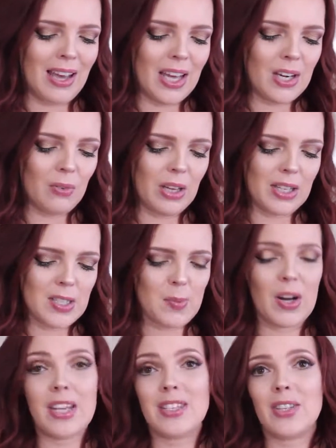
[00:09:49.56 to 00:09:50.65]
I don't like this
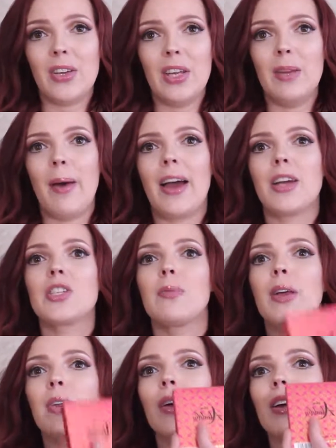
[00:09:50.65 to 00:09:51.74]
part. It's still in the packaging,
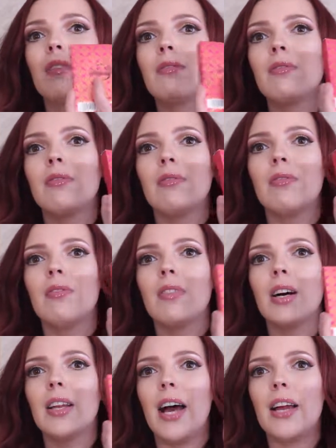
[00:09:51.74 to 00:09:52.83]
by the way.
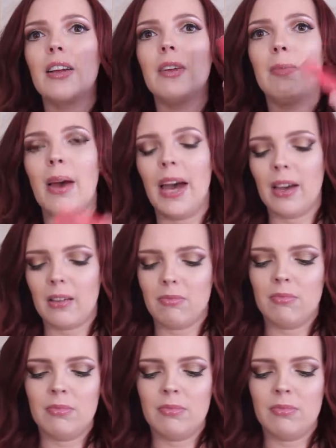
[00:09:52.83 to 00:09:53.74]
Aladdin Matte